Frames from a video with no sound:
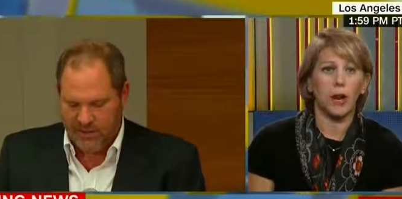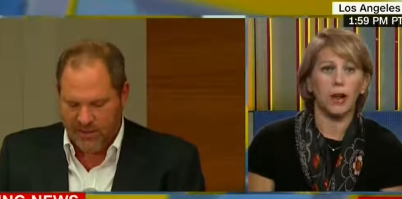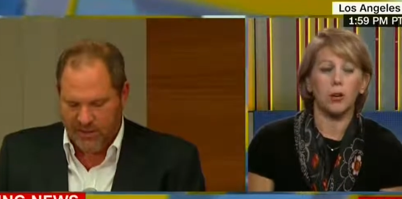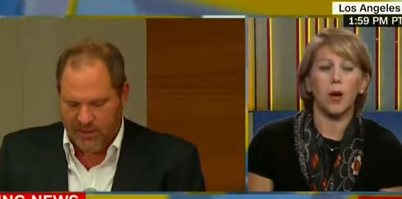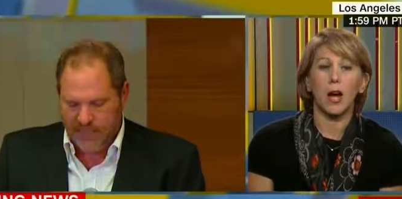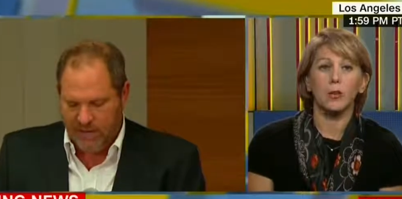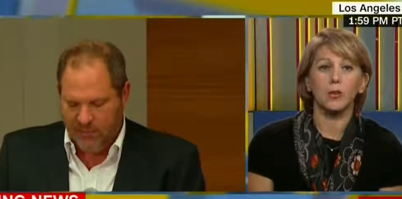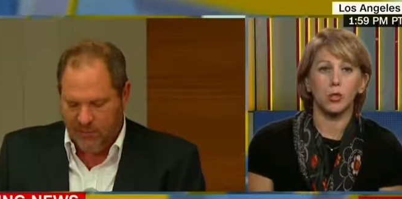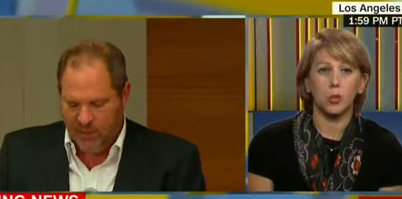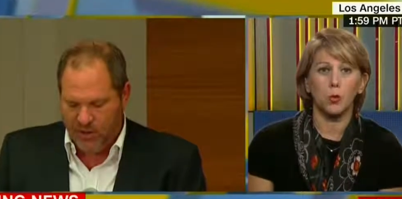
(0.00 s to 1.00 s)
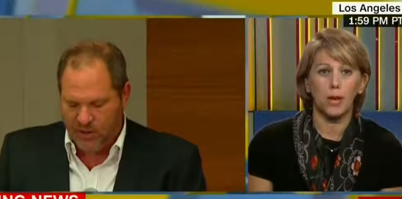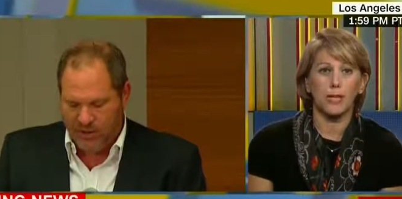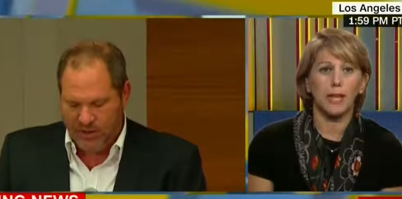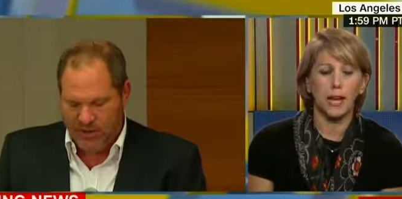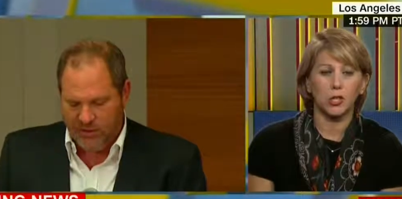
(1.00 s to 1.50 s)
Speaker 1: but I don't know how you sue when he's
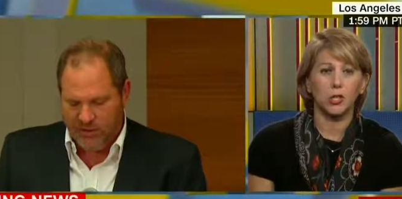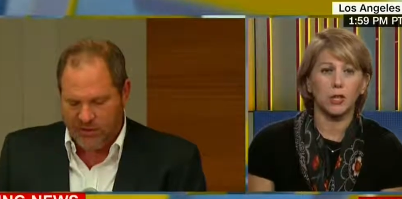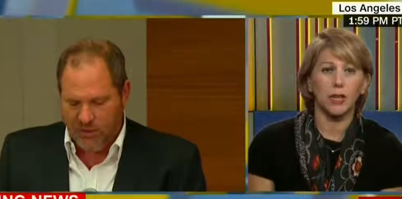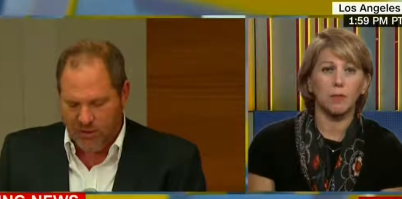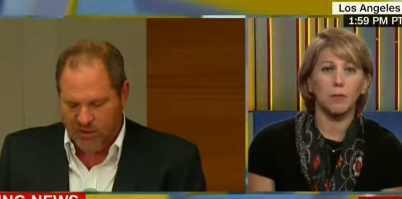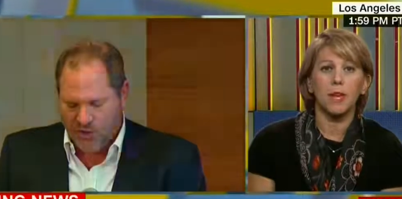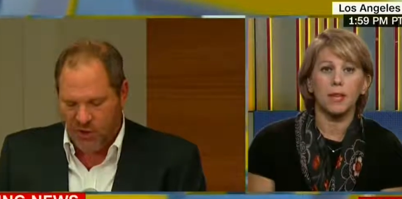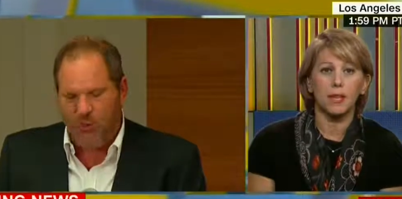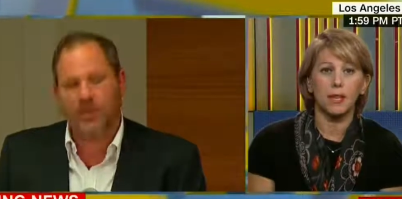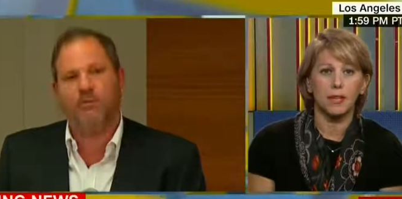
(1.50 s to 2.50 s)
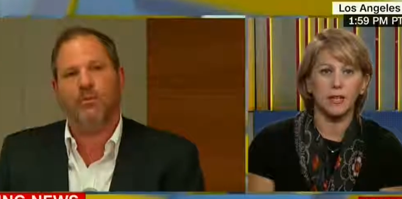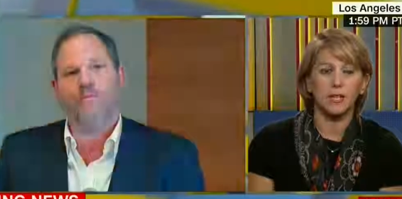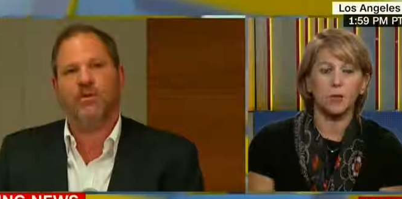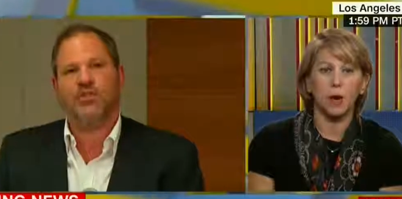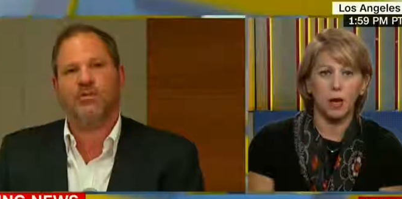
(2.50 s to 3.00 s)
actually admitted in his
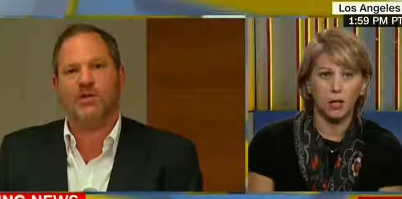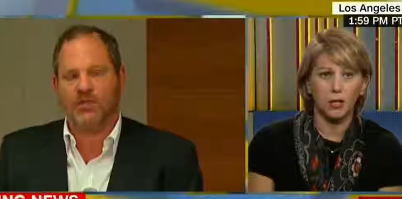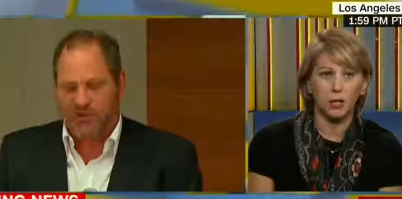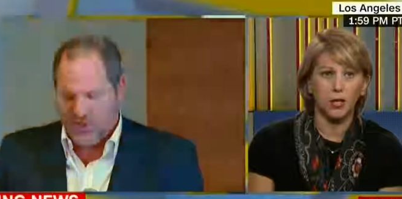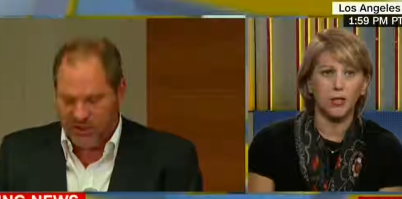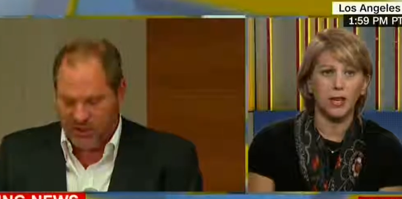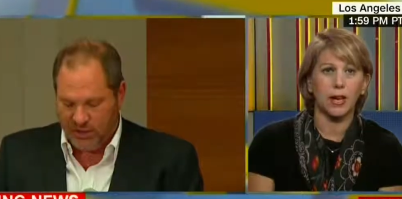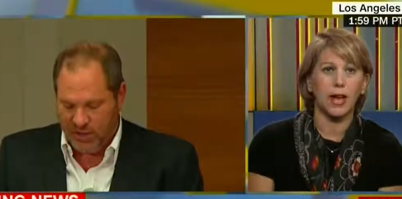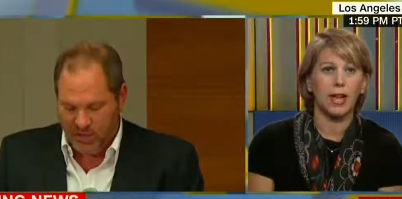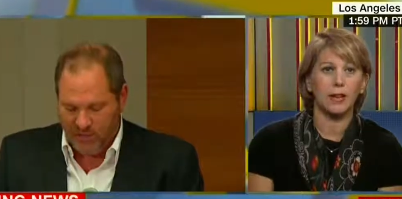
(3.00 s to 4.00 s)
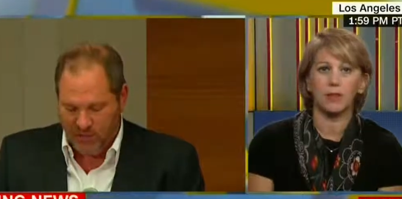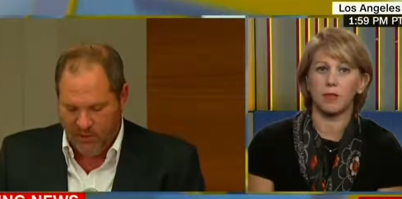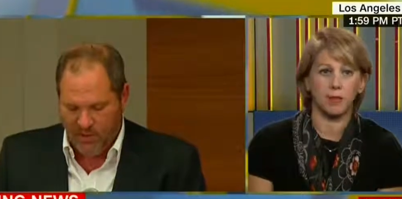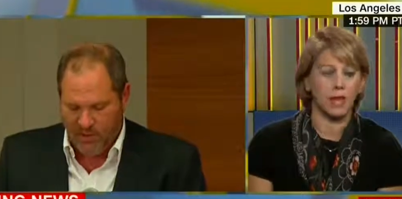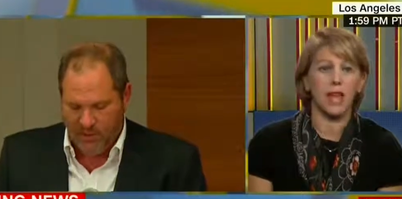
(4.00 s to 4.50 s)
apology that I
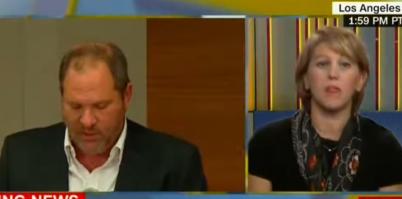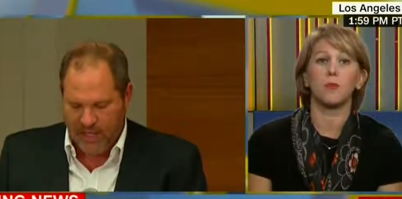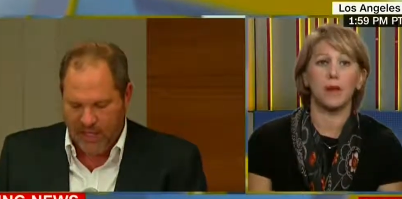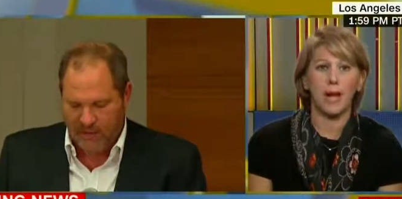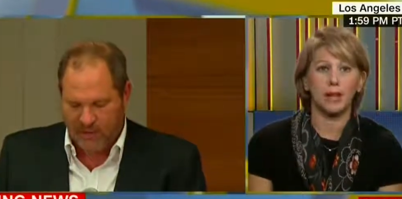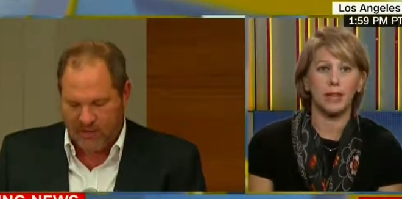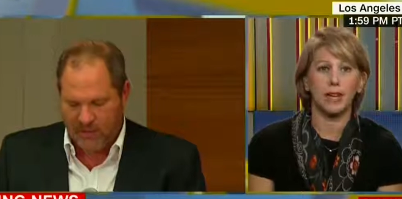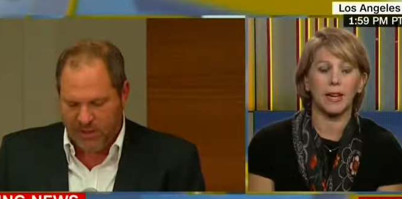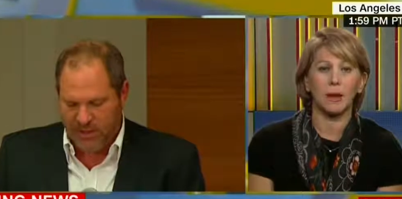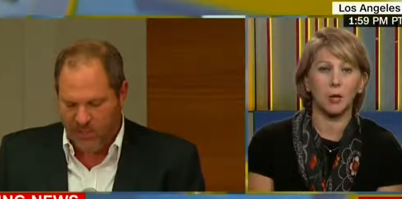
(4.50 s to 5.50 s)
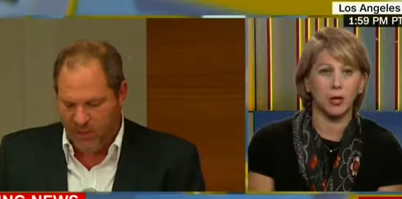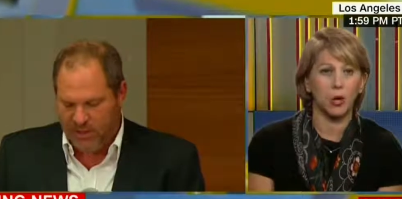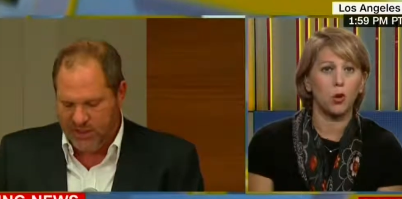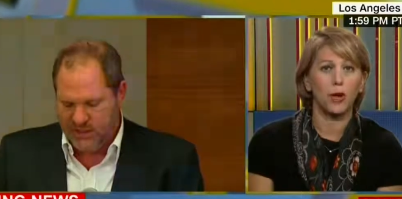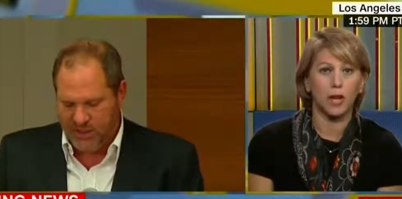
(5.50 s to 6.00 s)
behaved badly, and I'm going to go
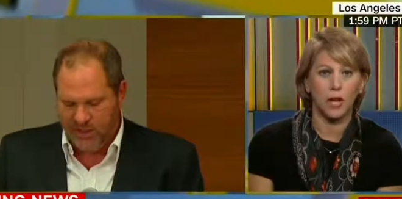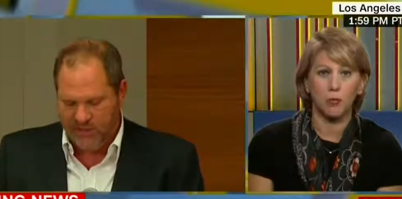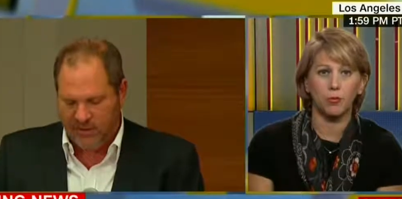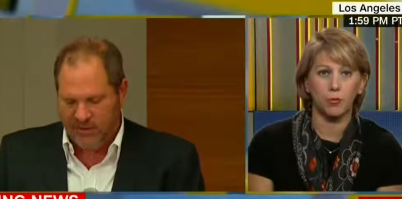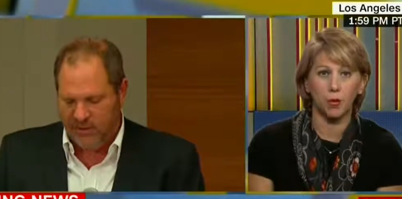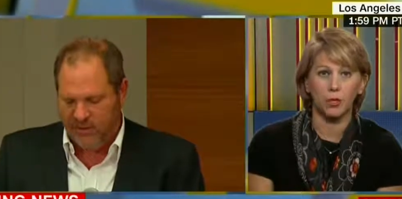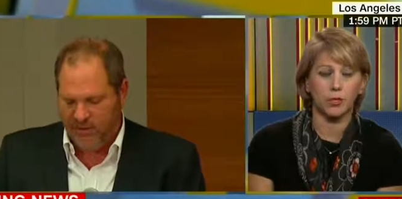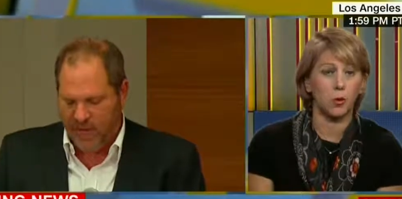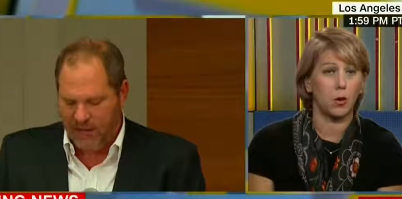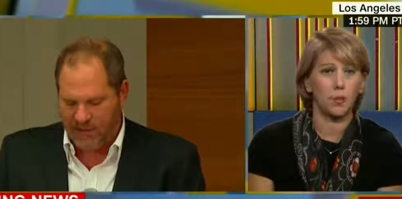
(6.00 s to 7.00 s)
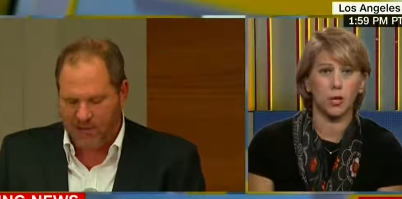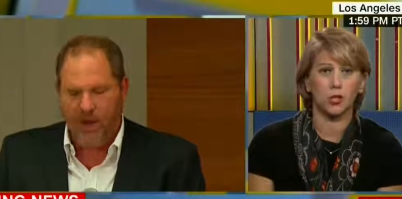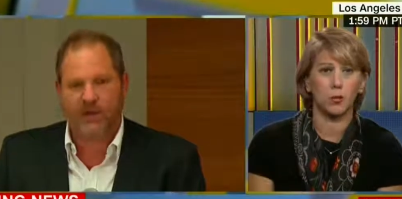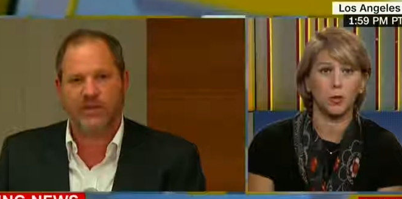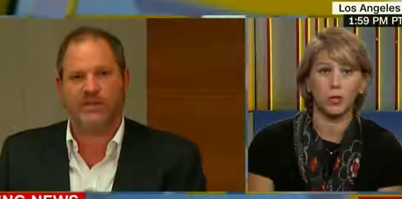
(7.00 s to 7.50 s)
get help for it. So I'm not sure
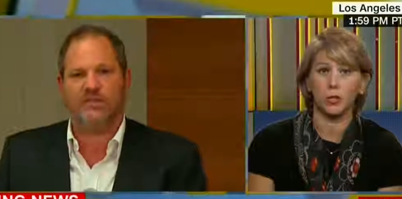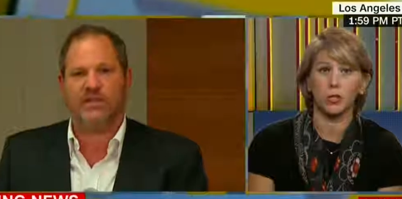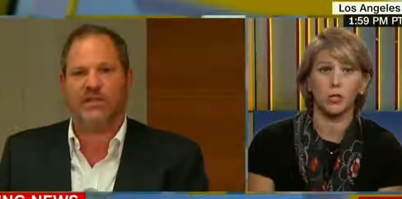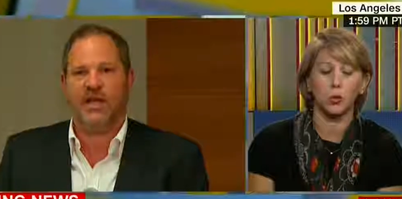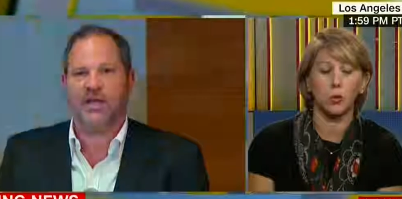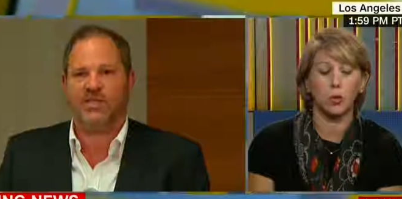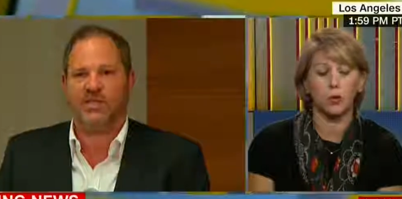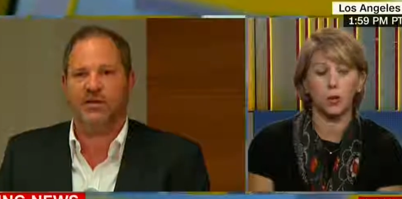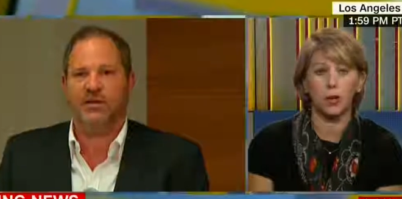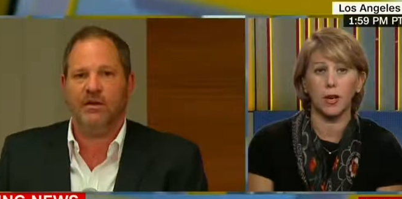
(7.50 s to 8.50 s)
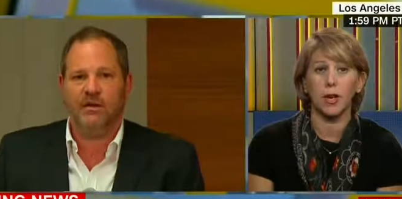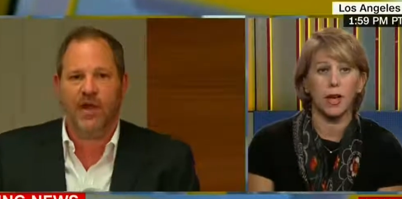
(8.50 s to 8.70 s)
what they're going to sue him over, and